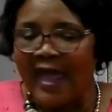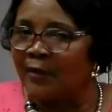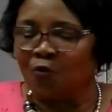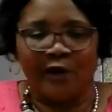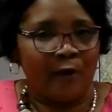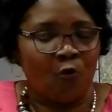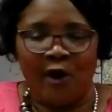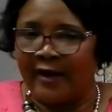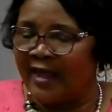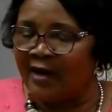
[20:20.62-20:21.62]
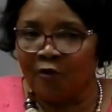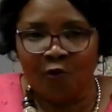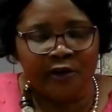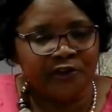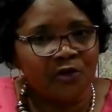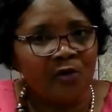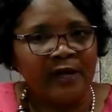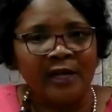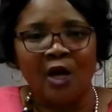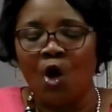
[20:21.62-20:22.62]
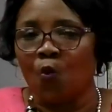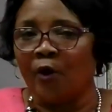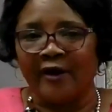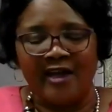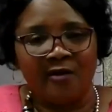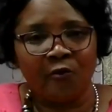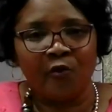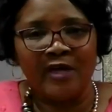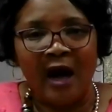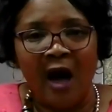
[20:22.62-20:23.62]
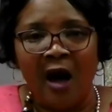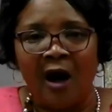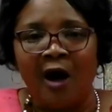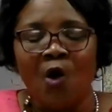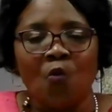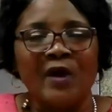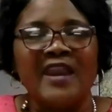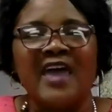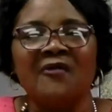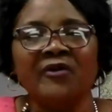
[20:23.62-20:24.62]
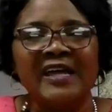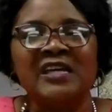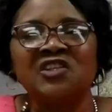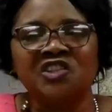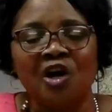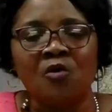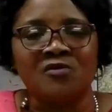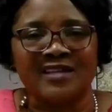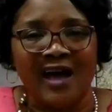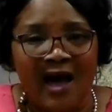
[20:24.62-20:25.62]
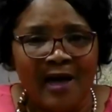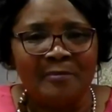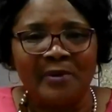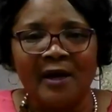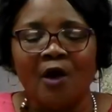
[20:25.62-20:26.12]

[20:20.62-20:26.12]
at what, whatever we're doing, wherever we are, whenever He shows up,